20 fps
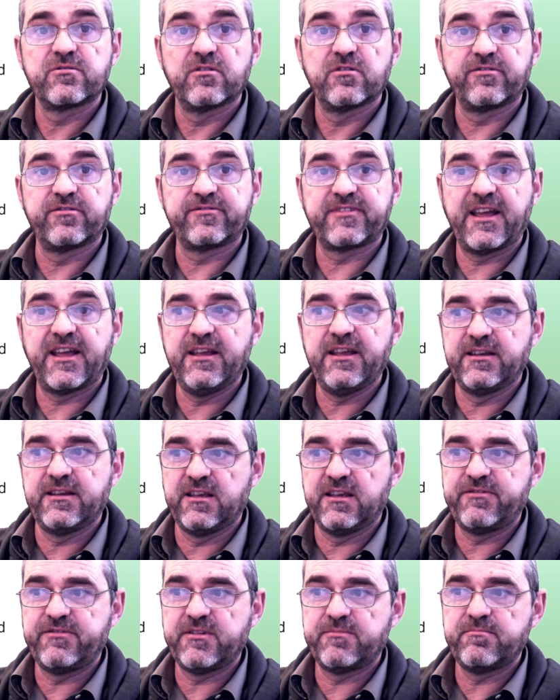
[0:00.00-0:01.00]
of A
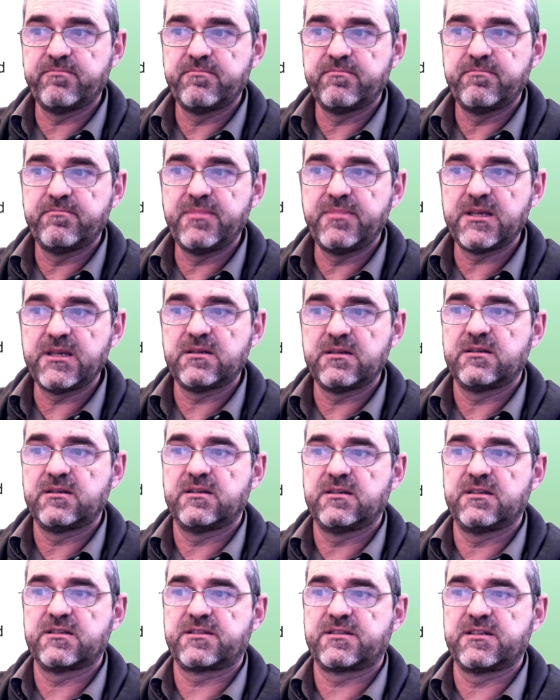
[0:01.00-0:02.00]
given B
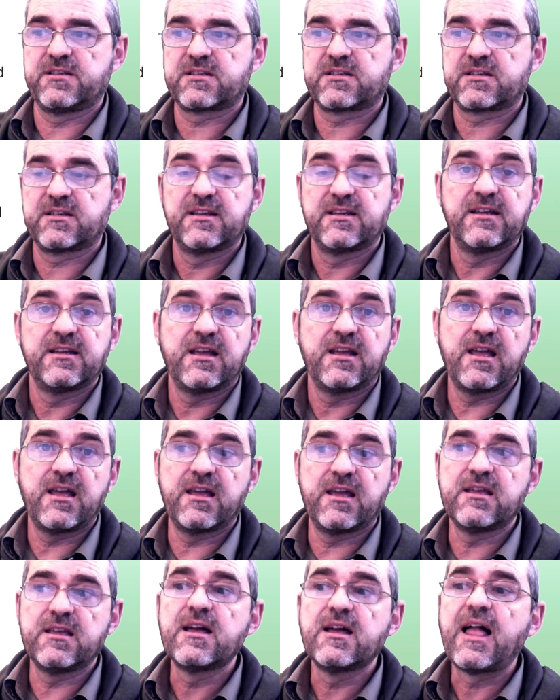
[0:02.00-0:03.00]
is this
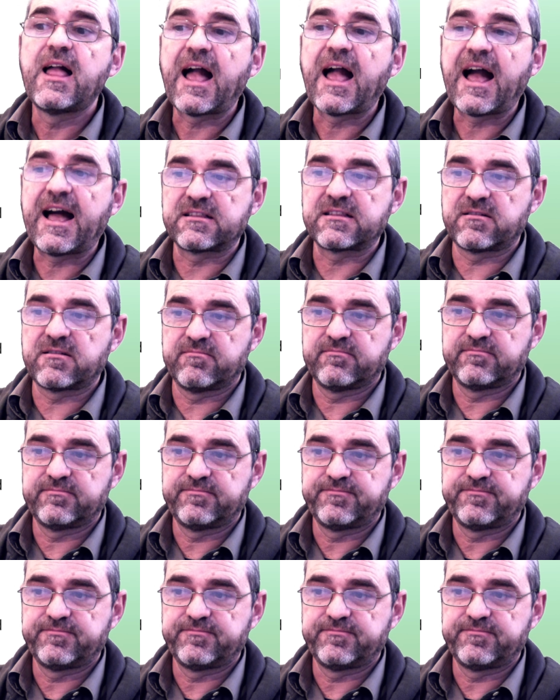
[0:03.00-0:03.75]
A hat,